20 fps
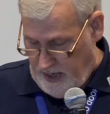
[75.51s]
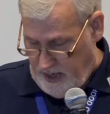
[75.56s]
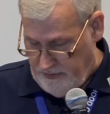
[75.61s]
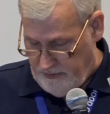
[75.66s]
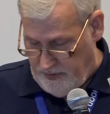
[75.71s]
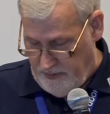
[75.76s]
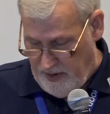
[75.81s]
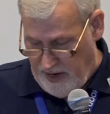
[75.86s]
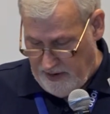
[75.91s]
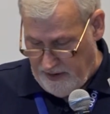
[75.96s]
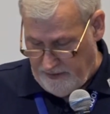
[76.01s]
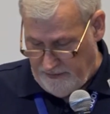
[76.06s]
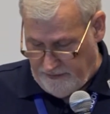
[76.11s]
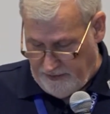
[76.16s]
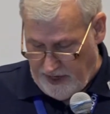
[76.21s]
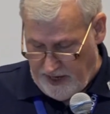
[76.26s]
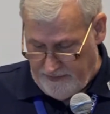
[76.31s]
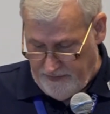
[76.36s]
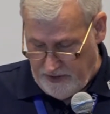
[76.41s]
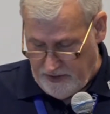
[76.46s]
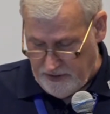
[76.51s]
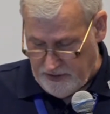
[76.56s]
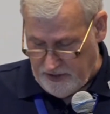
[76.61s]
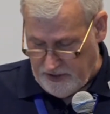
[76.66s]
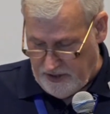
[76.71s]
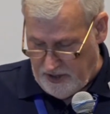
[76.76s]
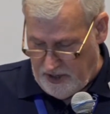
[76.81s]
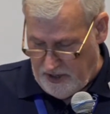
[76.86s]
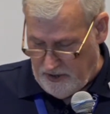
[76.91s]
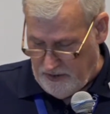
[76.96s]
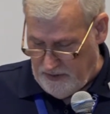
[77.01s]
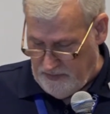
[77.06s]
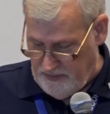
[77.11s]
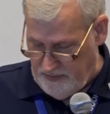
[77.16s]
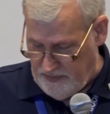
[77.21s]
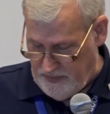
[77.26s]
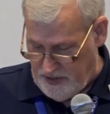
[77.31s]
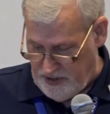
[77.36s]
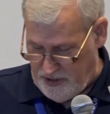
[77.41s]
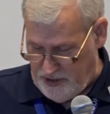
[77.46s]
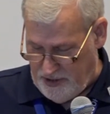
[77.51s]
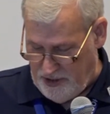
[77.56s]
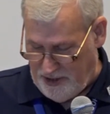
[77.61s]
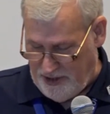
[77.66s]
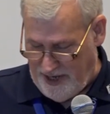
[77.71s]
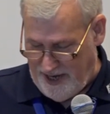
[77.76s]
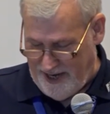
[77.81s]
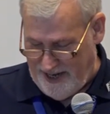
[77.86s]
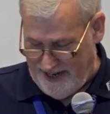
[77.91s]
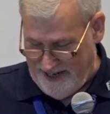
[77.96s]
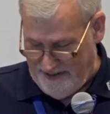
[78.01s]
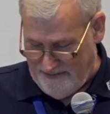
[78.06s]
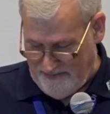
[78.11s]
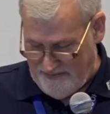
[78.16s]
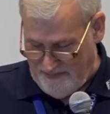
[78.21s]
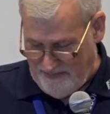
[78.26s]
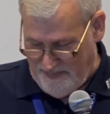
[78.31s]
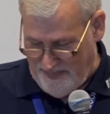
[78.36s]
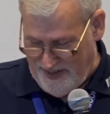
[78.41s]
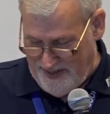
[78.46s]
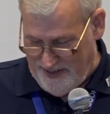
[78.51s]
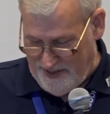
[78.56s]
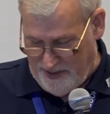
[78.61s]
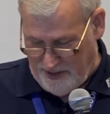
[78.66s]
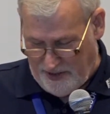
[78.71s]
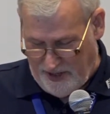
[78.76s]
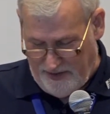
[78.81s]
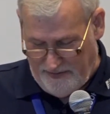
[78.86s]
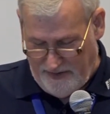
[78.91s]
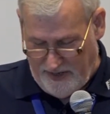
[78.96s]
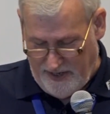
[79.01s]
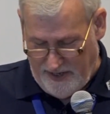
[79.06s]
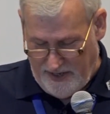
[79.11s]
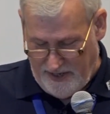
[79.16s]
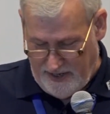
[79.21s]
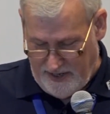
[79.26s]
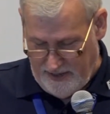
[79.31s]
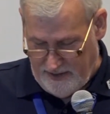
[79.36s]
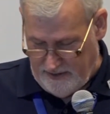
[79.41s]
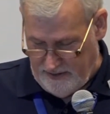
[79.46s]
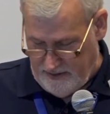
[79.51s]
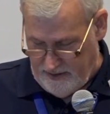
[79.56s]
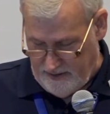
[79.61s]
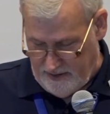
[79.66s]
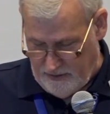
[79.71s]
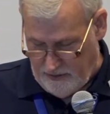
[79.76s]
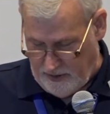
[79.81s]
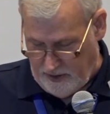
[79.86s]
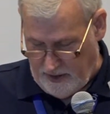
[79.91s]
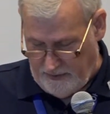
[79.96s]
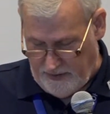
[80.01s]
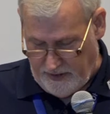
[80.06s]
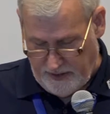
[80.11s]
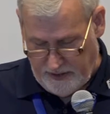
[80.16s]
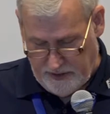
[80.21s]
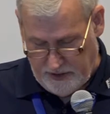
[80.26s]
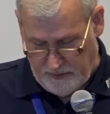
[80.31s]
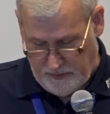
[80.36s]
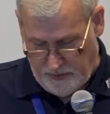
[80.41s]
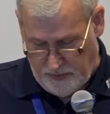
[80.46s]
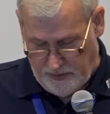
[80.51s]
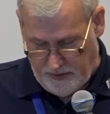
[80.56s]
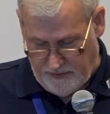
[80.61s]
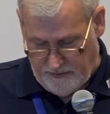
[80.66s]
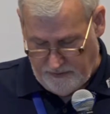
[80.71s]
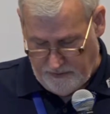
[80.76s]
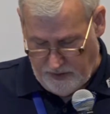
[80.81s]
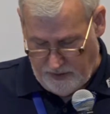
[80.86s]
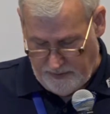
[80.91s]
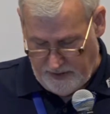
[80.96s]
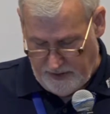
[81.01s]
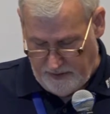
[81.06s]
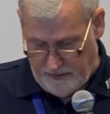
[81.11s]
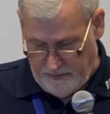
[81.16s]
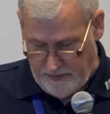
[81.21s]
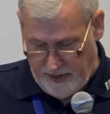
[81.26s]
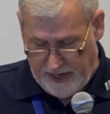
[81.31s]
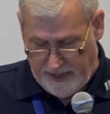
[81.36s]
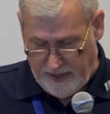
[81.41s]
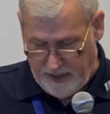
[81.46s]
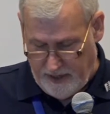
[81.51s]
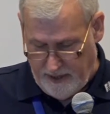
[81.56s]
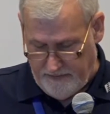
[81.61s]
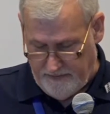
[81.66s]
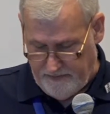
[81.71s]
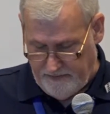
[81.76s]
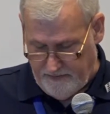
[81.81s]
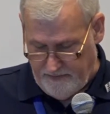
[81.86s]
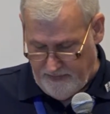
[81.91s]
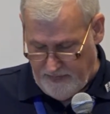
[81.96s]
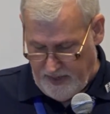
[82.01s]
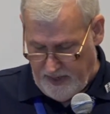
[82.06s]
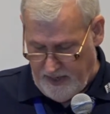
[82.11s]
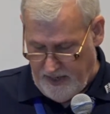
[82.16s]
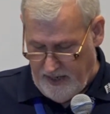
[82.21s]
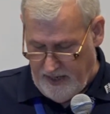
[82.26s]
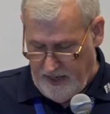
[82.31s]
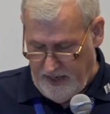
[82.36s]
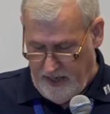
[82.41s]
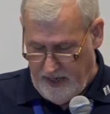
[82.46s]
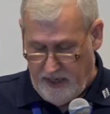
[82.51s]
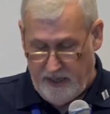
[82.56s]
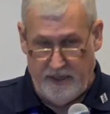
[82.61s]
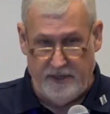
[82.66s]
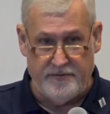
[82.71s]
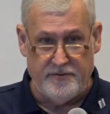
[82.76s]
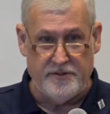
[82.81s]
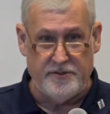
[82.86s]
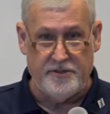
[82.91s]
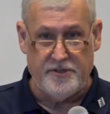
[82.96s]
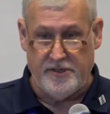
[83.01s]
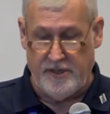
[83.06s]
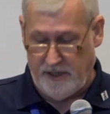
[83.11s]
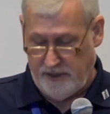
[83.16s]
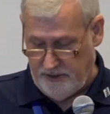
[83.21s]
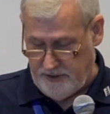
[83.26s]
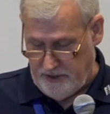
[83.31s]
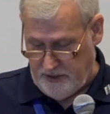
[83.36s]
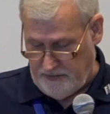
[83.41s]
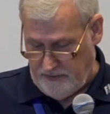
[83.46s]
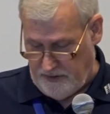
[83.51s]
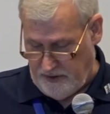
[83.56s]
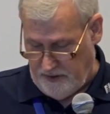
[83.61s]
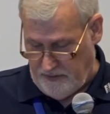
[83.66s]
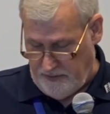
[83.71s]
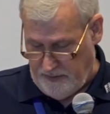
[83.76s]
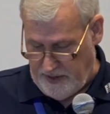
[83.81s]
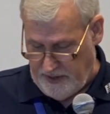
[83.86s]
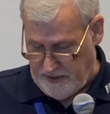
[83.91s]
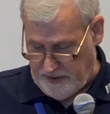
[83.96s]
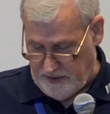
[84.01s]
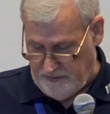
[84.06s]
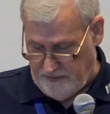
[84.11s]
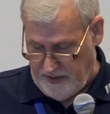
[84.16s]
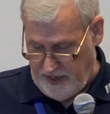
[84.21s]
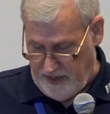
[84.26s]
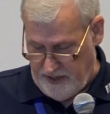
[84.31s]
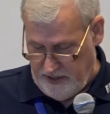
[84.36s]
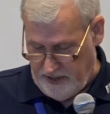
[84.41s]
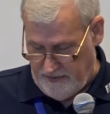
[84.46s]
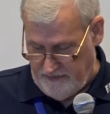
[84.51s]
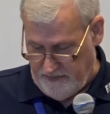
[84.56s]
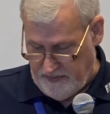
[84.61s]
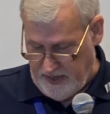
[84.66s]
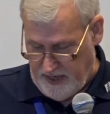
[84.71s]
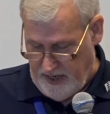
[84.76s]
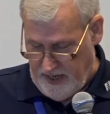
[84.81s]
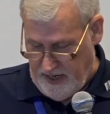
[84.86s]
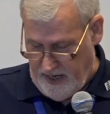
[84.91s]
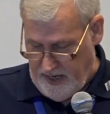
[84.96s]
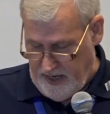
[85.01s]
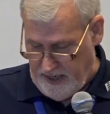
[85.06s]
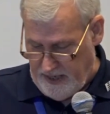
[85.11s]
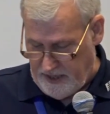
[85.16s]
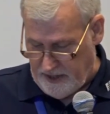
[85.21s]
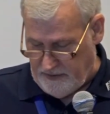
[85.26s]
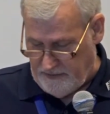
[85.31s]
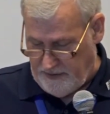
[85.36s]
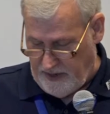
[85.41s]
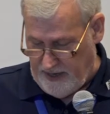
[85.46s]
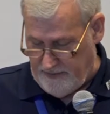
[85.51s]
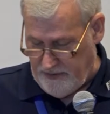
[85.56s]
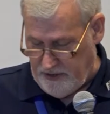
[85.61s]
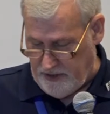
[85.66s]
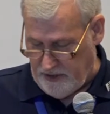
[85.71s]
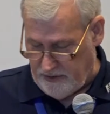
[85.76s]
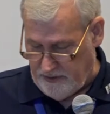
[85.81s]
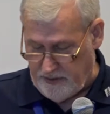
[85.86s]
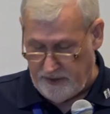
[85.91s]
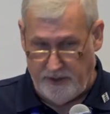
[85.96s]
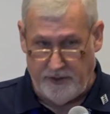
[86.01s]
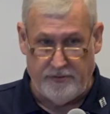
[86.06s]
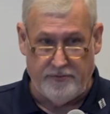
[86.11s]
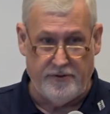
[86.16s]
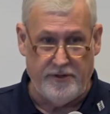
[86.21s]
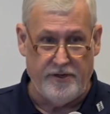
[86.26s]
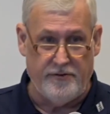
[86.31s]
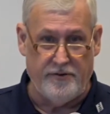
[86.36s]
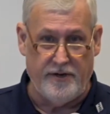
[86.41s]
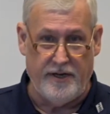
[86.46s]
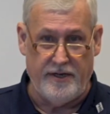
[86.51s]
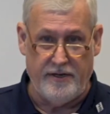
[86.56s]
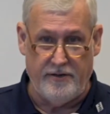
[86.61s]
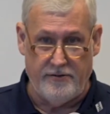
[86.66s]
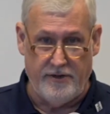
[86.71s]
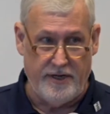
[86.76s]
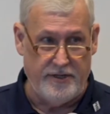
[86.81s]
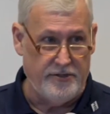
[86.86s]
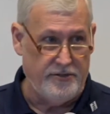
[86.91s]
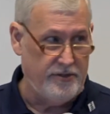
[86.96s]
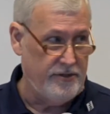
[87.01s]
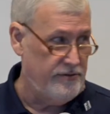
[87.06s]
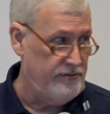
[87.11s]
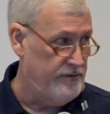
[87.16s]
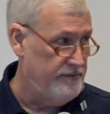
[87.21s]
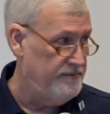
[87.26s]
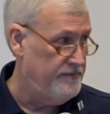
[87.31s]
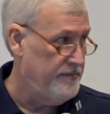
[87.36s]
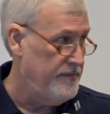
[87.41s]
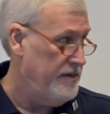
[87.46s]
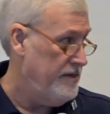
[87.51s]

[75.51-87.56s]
He remarried 5 years ago, this July, to a loving and supportive woman, Becky. He lives in Sellersville, Pennsylvania, and has 5 children and 3 grandchildren.